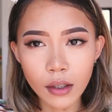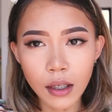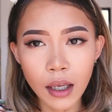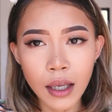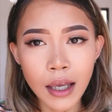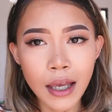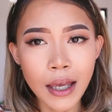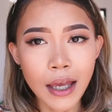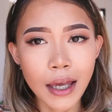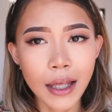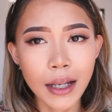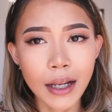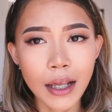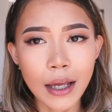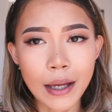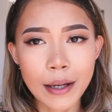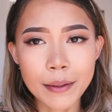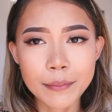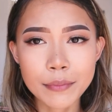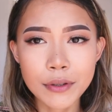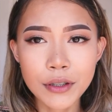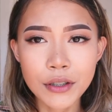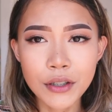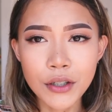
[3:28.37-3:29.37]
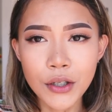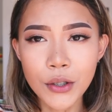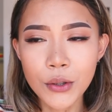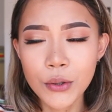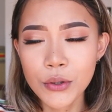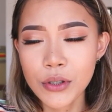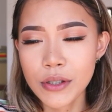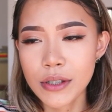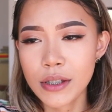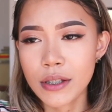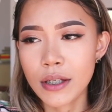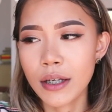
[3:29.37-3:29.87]
And I'm going to
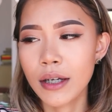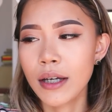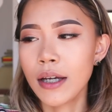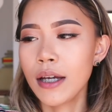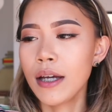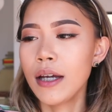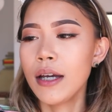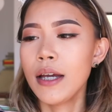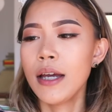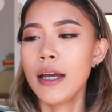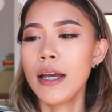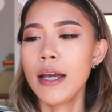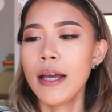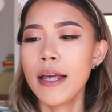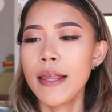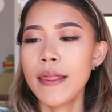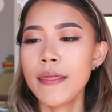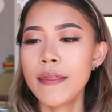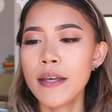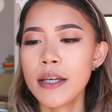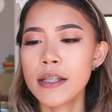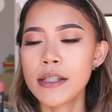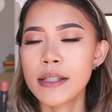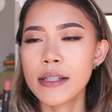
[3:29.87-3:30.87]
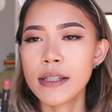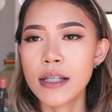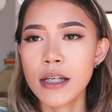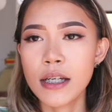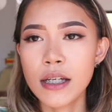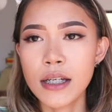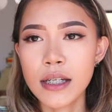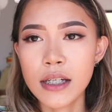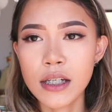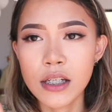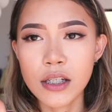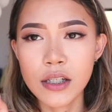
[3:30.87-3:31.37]
use this
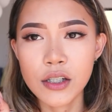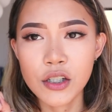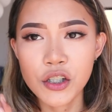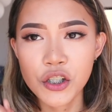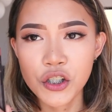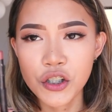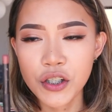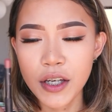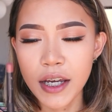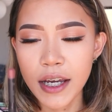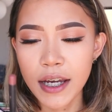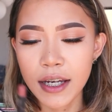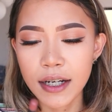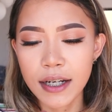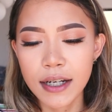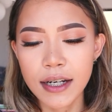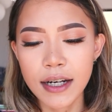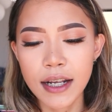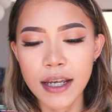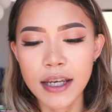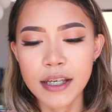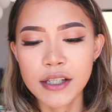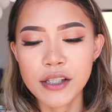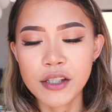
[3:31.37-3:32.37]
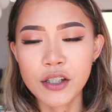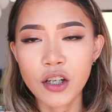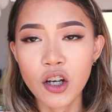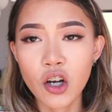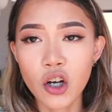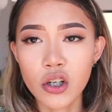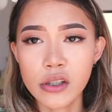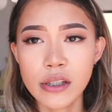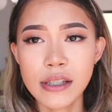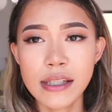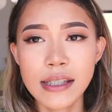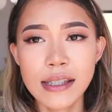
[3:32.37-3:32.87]
shade. It is
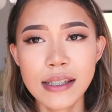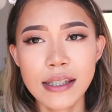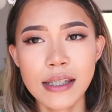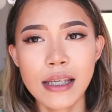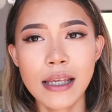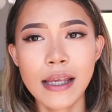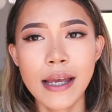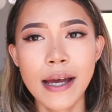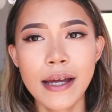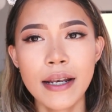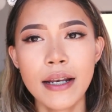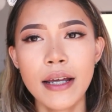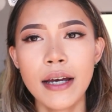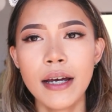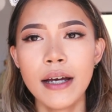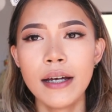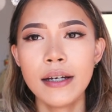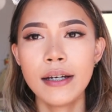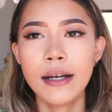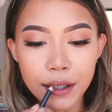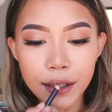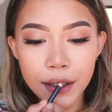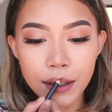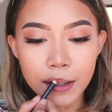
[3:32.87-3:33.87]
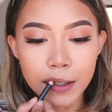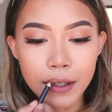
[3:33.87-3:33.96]
called Sienna.